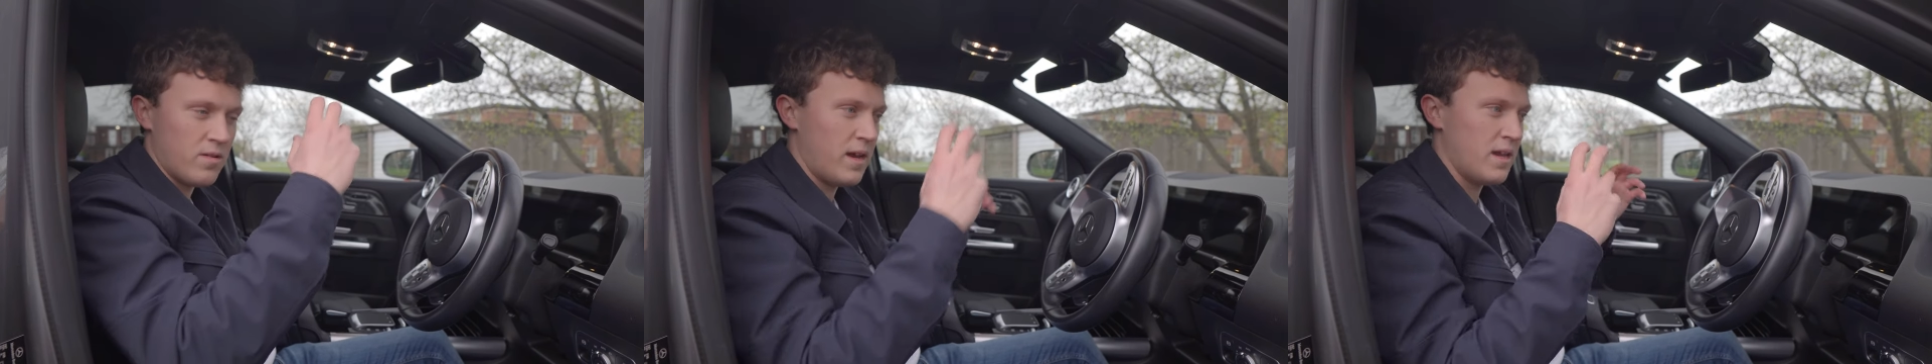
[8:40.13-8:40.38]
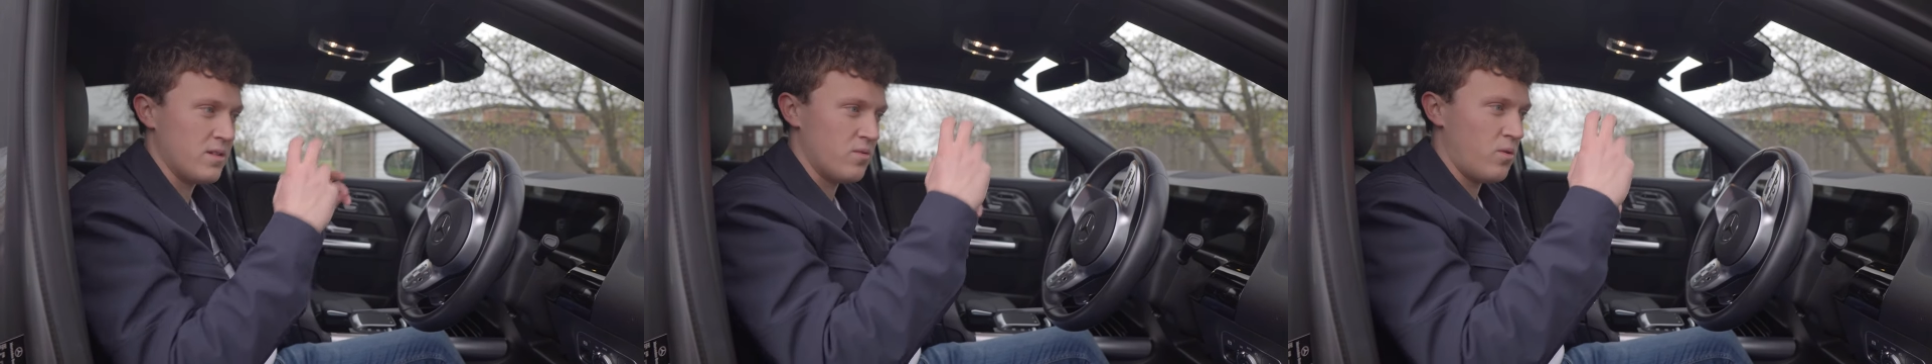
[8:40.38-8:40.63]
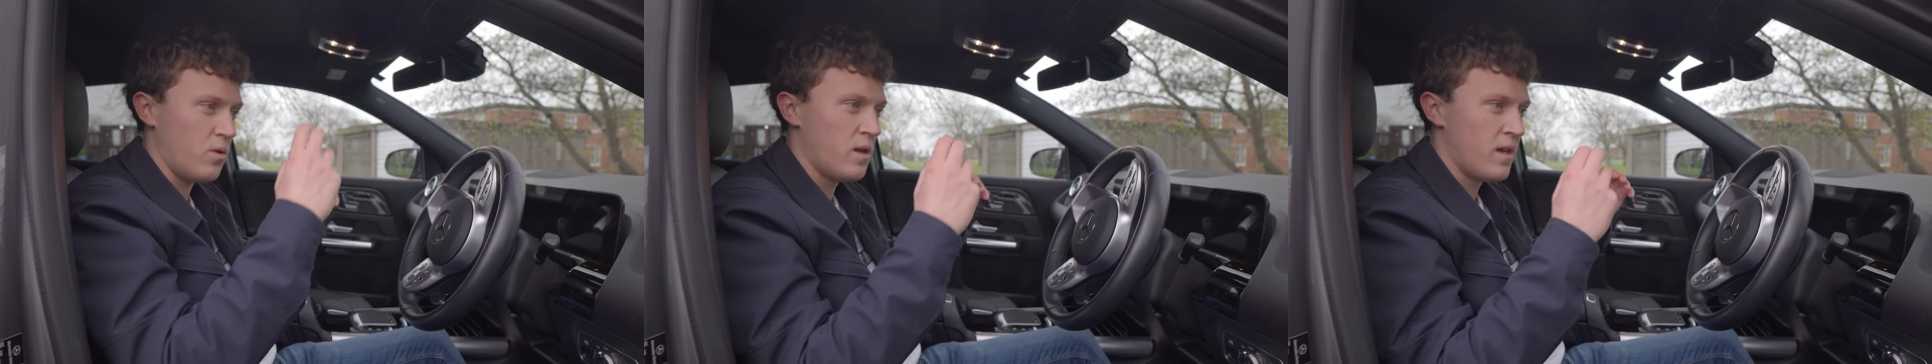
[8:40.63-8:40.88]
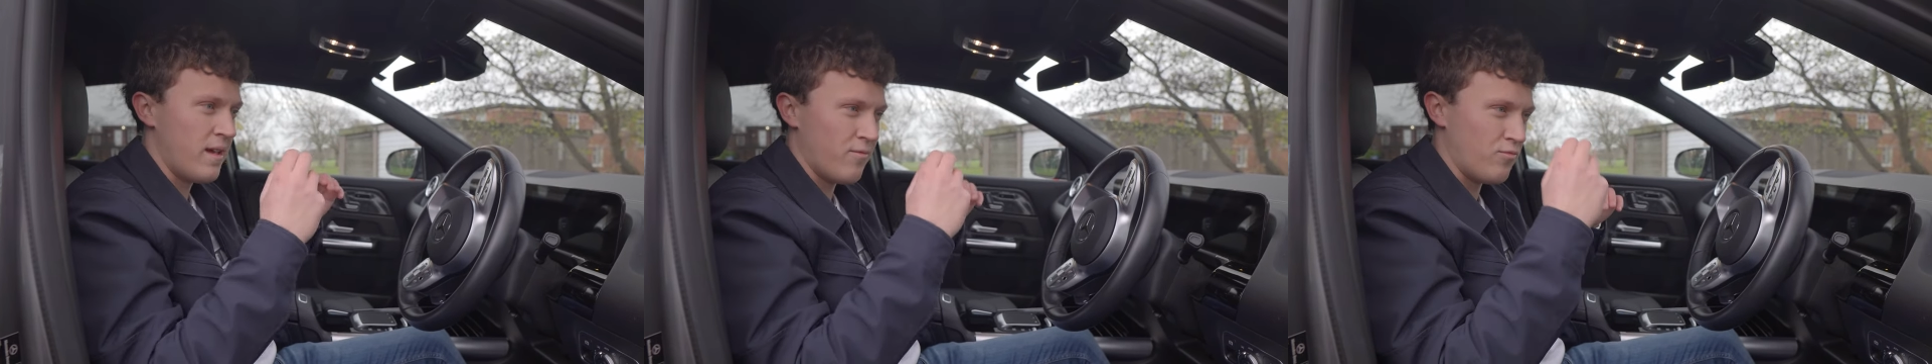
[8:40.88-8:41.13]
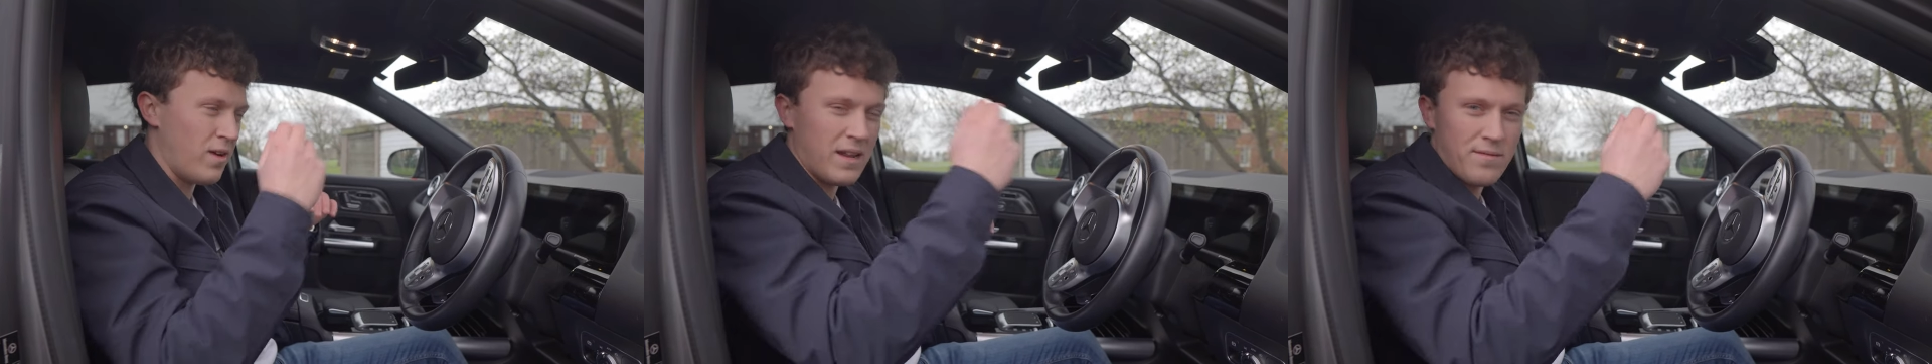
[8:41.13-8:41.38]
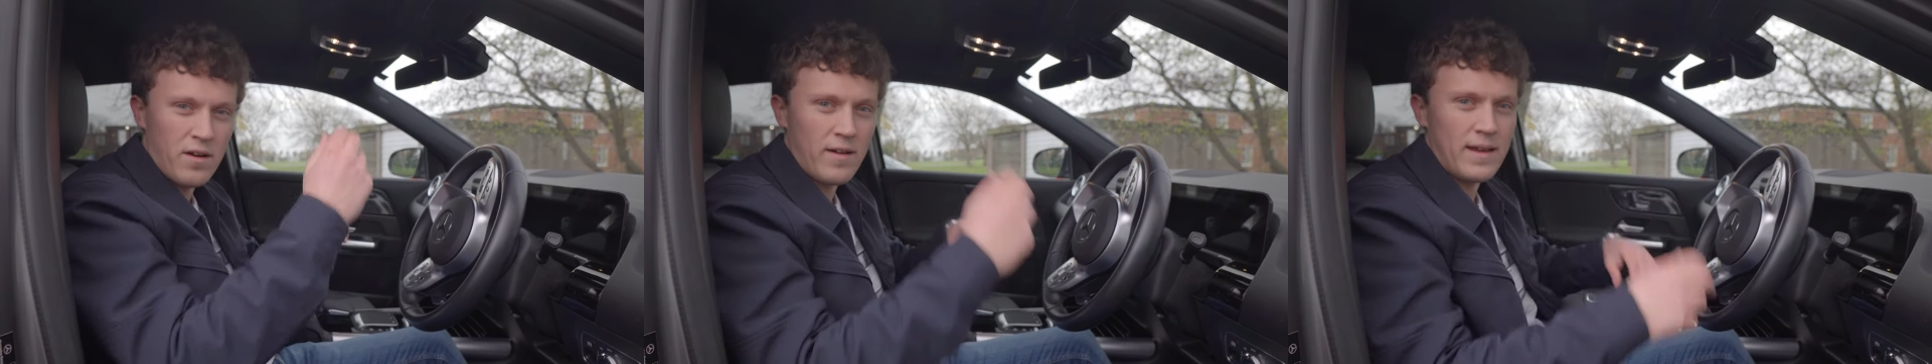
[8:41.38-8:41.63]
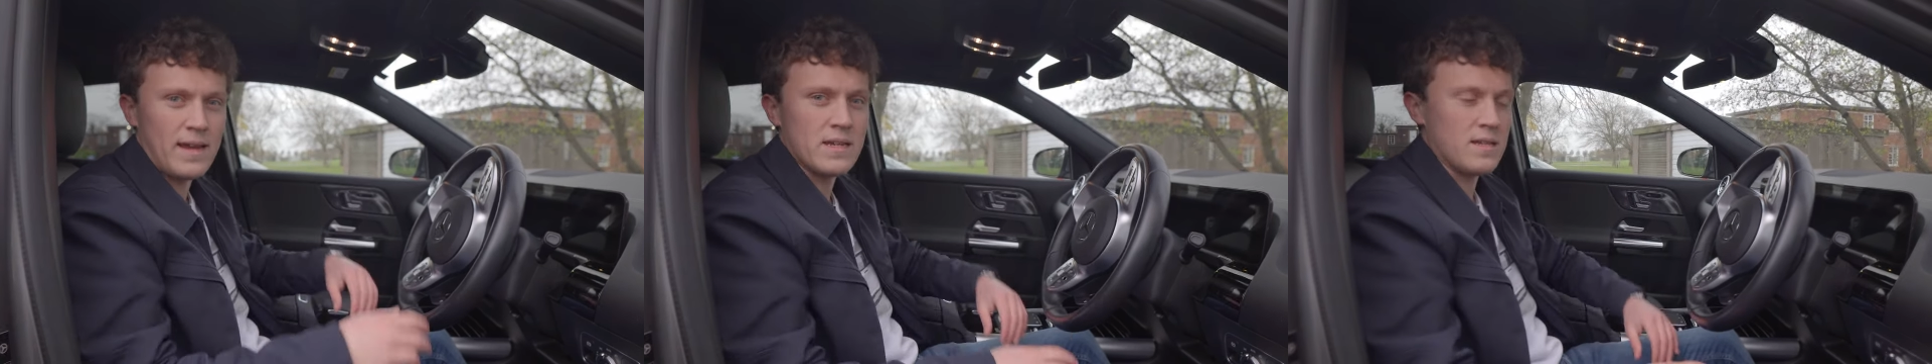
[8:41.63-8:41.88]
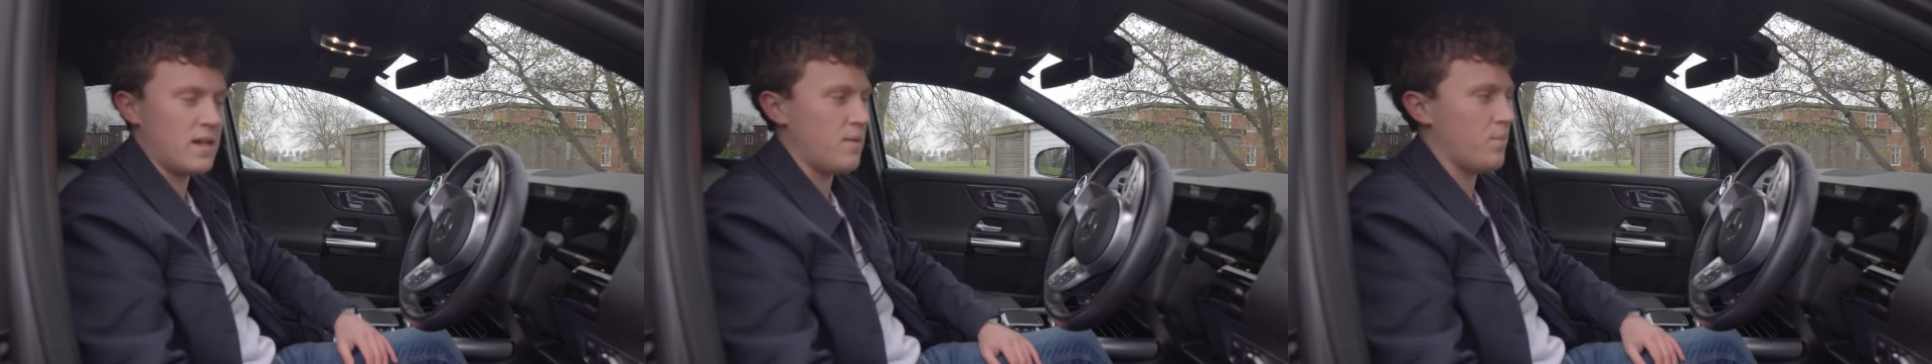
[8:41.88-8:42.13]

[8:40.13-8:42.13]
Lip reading: is or read it very easily.